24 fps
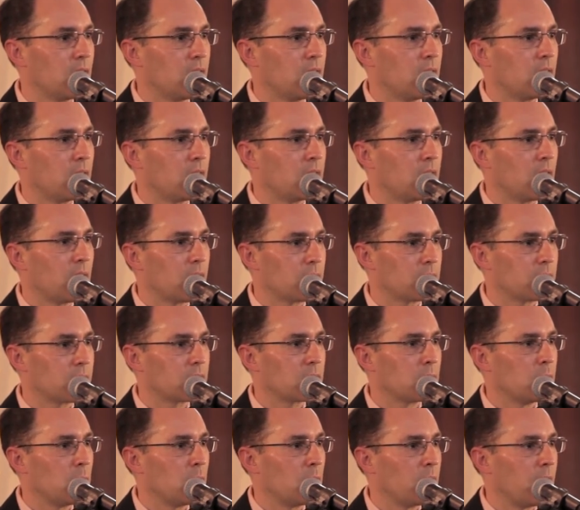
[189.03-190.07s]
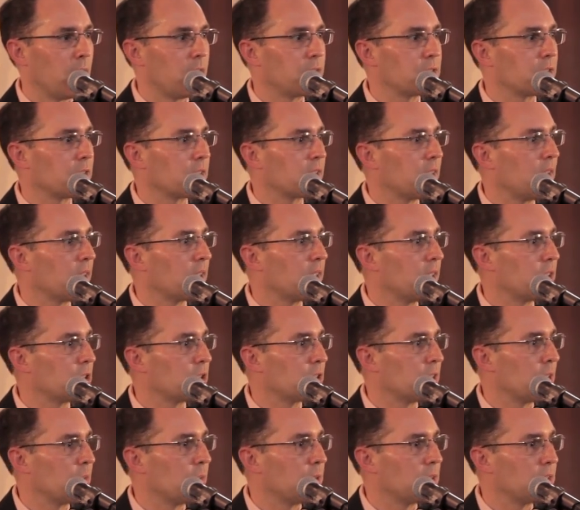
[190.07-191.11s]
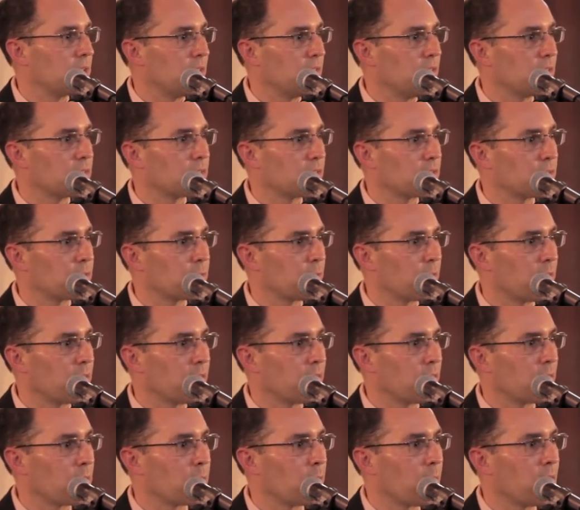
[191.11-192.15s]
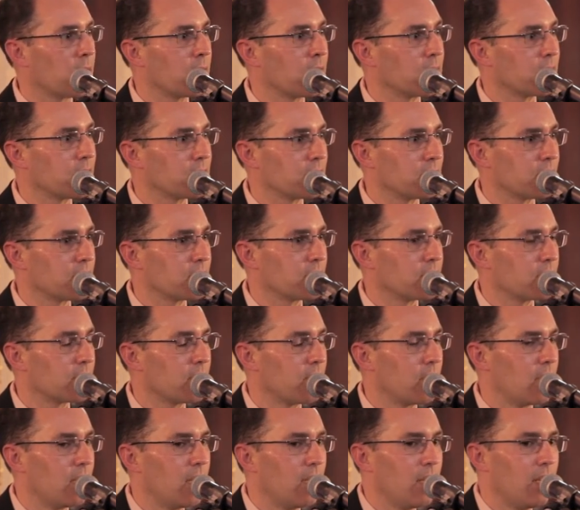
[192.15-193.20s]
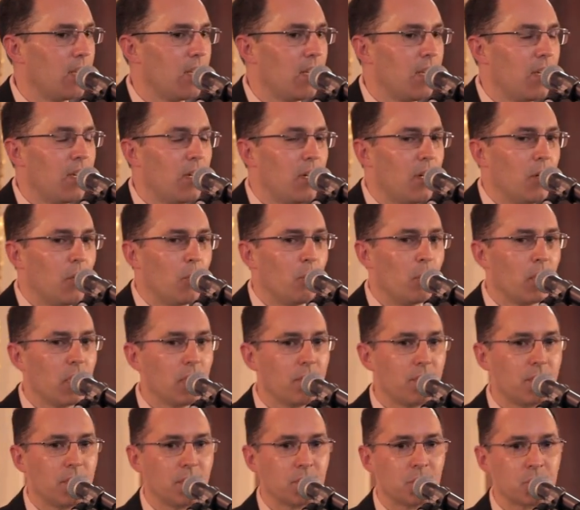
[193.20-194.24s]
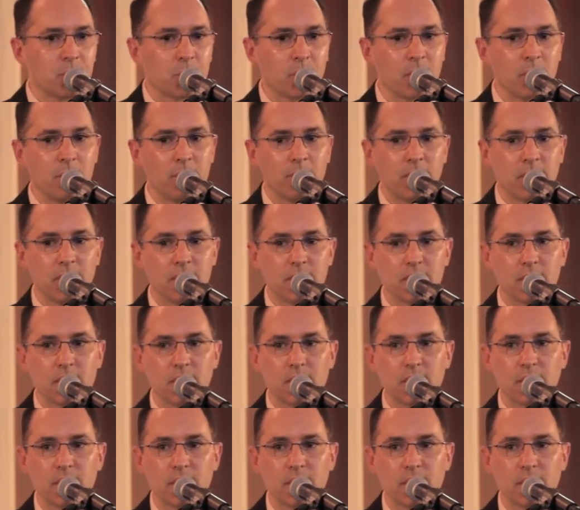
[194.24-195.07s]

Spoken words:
the deficits in motivation and cognition that we see in schizophrenia and other brain illnesses? What if this treatment